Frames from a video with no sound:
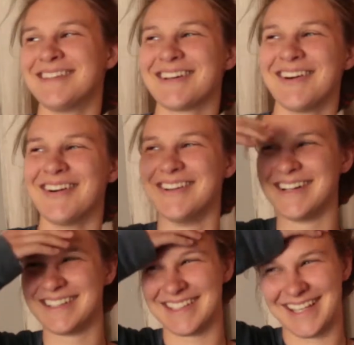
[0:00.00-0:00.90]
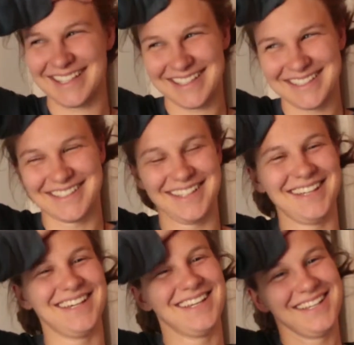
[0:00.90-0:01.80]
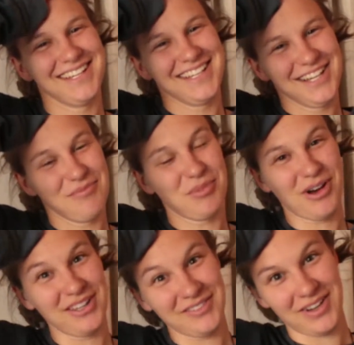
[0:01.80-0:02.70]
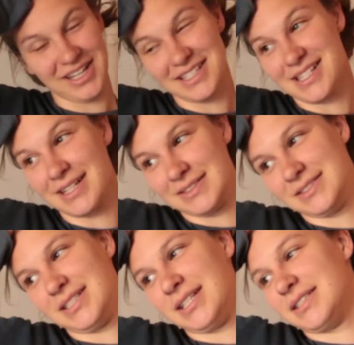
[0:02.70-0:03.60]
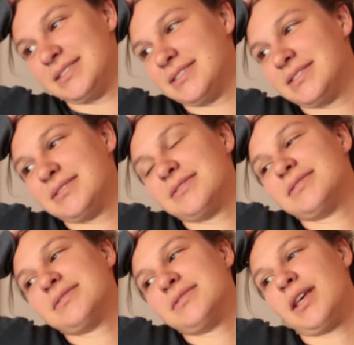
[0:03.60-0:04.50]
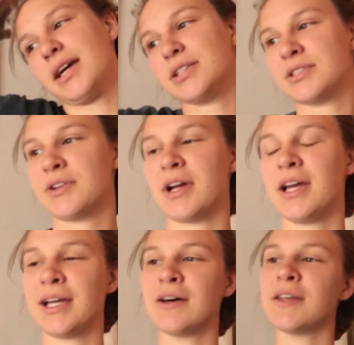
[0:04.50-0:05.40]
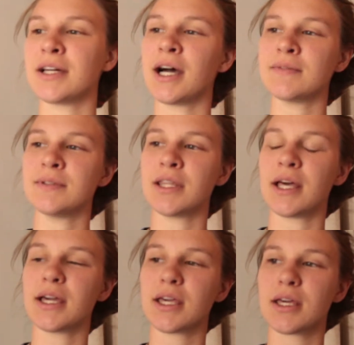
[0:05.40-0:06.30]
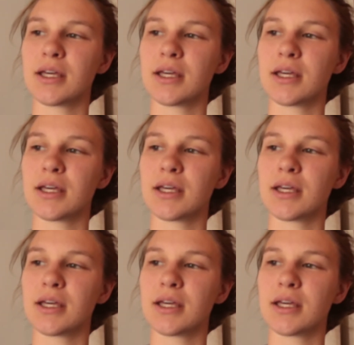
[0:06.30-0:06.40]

in the corner like bawling my eyes out and like just crying out that God would like